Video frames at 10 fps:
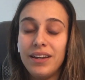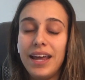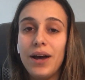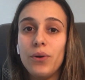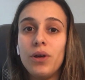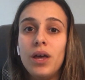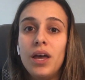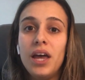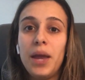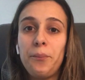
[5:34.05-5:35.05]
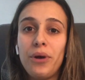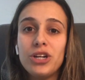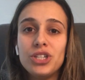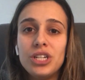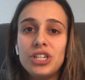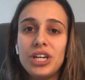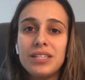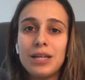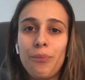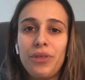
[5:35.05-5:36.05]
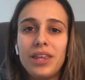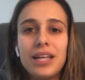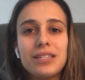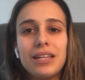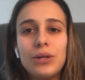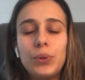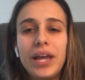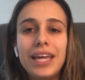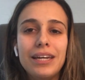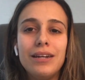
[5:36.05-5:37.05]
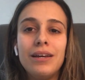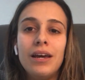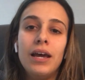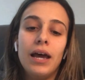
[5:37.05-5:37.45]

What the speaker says: Now, impression share is something that's a little hidden